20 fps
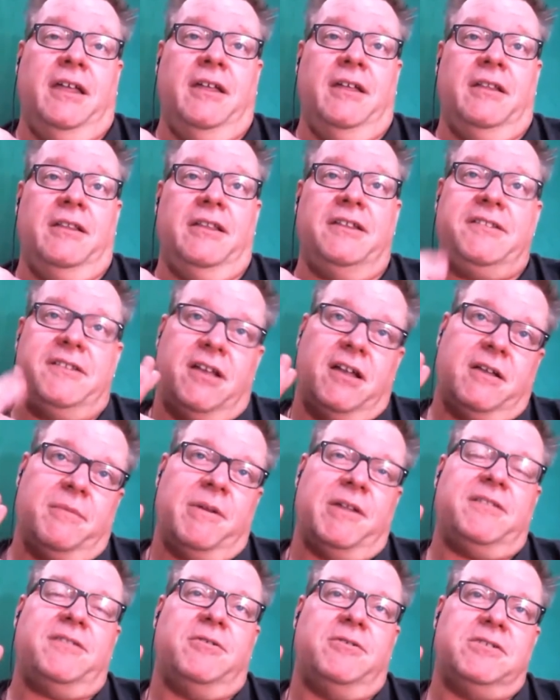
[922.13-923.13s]
let's talk
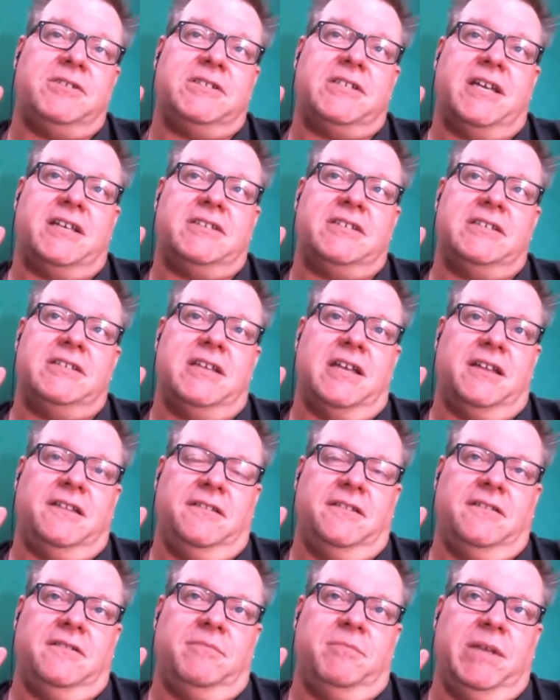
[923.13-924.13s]
about storage attached
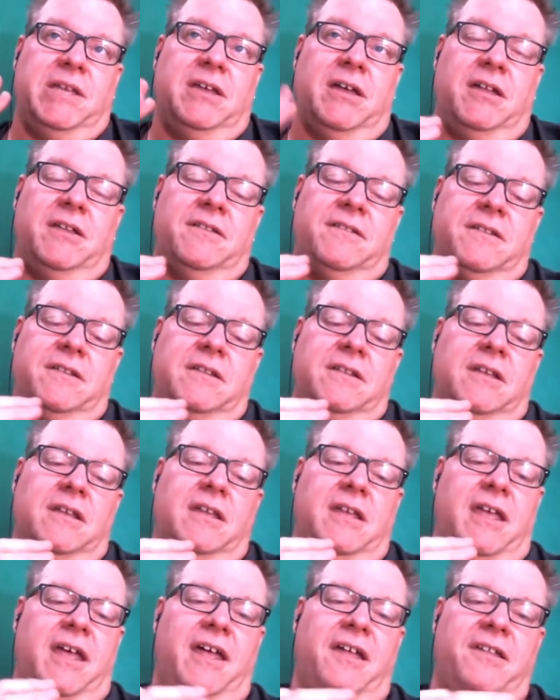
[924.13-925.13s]
indexes, because
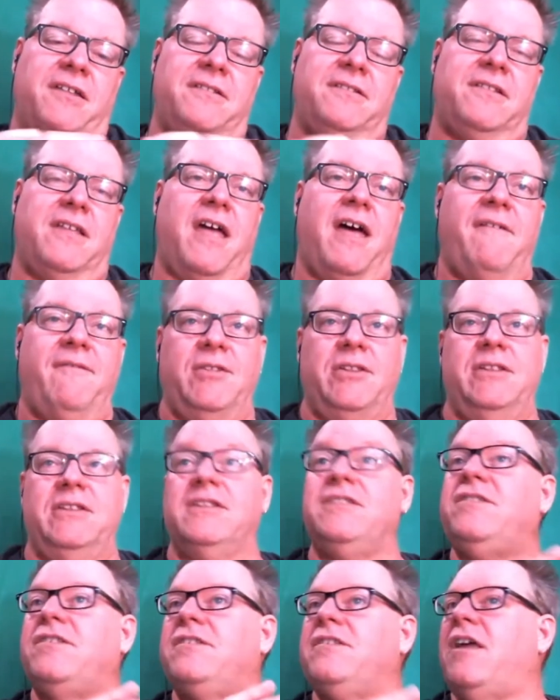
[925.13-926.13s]
as
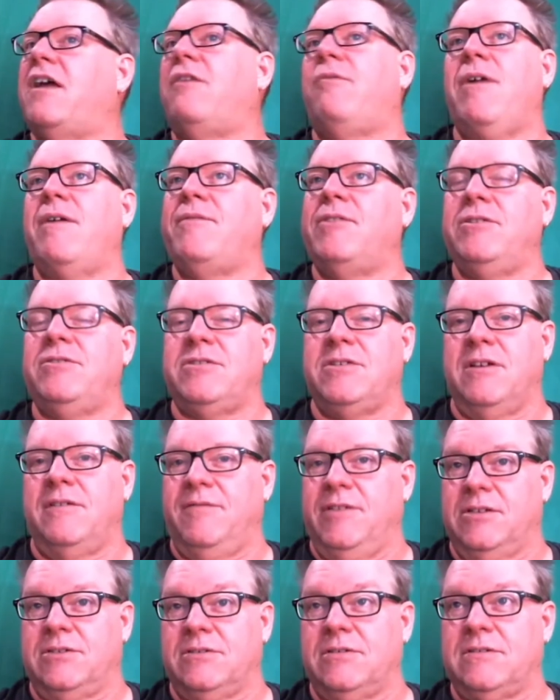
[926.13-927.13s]
this is not a revolutionary
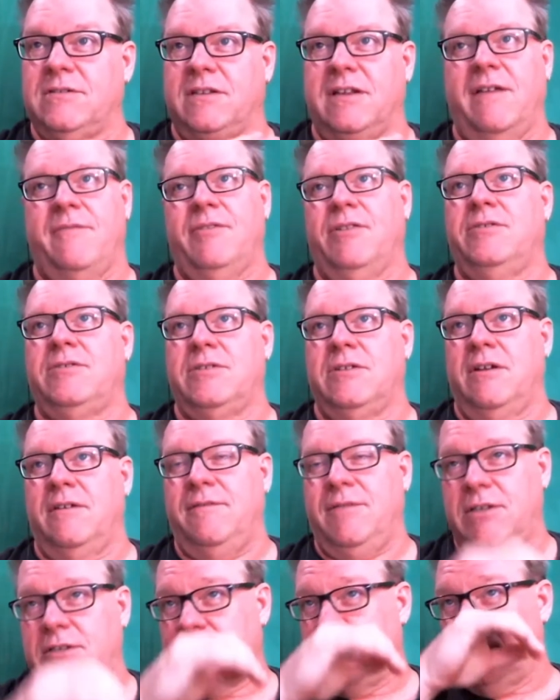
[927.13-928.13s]
feature. It's an evolutionary
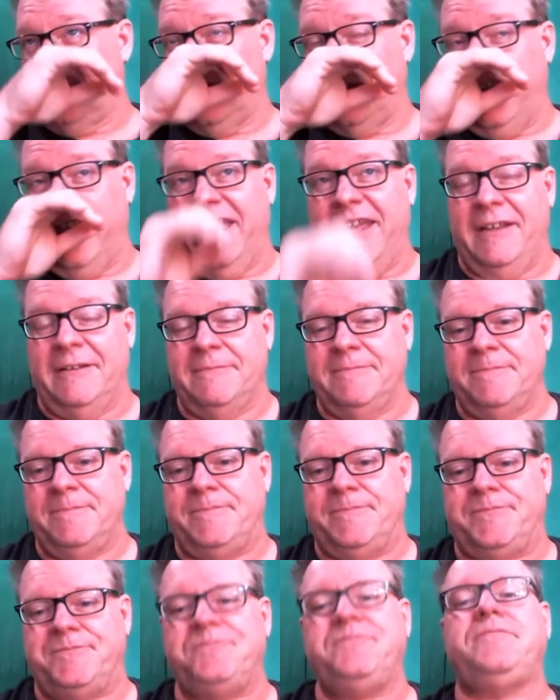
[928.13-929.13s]
feature. And
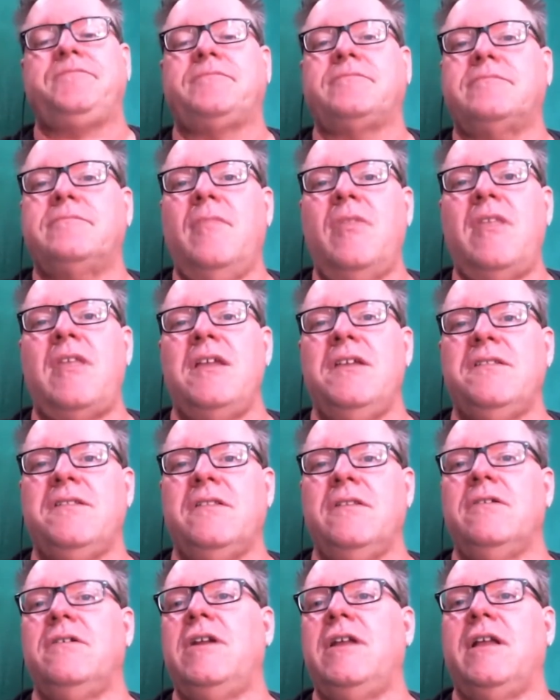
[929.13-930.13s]
it's
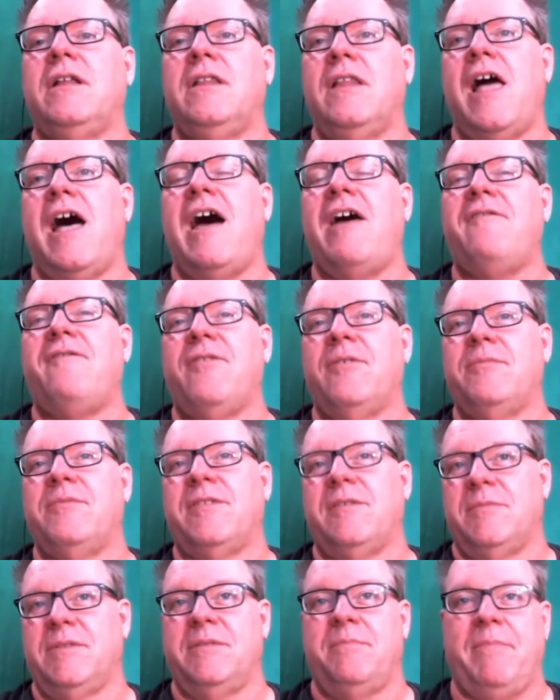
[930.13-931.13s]
learning a lot from
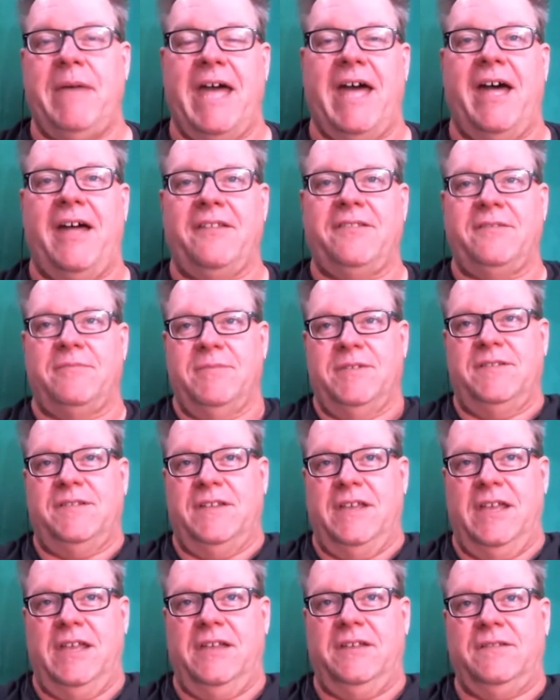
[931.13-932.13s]
some of the past
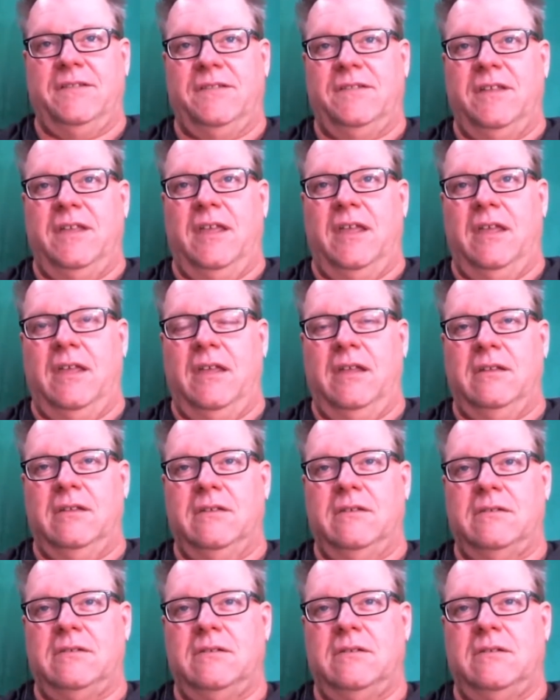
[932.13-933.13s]
mistakes. And